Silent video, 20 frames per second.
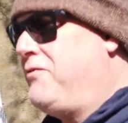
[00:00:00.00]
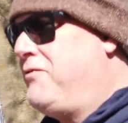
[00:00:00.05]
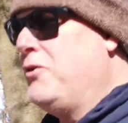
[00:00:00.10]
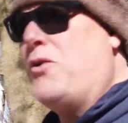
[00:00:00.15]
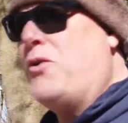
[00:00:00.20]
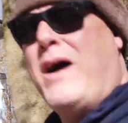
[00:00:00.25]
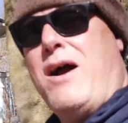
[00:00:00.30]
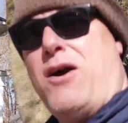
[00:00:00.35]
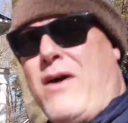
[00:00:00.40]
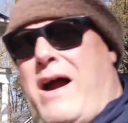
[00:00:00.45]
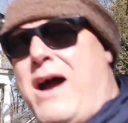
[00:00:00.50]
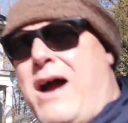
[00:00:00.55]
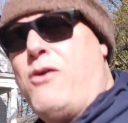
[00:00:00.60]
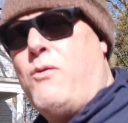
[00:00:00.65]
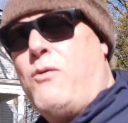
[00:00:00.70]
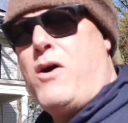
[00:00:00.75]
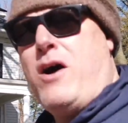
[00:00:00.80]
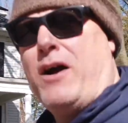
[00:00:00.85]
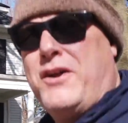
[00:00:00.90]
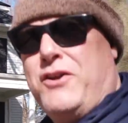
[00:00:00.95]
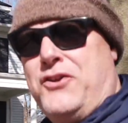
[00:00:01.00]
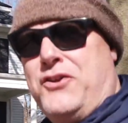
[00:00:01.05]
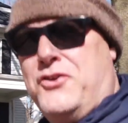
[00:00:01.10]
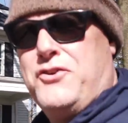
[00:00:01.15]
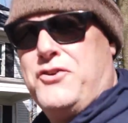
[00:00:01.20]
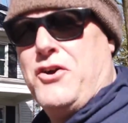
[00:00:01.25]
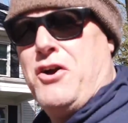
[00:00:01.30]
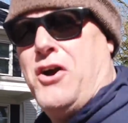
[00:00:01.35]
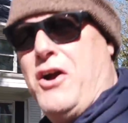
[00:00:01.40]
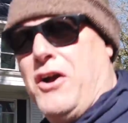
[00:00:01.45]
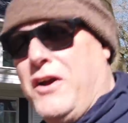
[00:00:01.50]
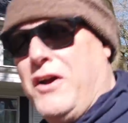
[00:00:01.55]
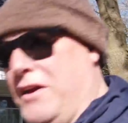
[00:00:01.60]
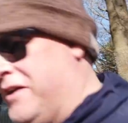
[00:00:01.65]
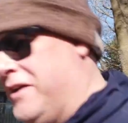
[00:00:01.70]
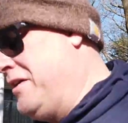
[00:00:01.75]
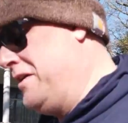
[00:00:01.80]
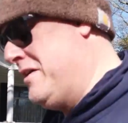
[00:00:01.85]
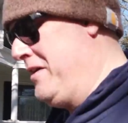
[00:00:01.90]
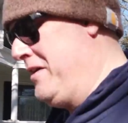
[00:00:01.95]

If you are out walking your dog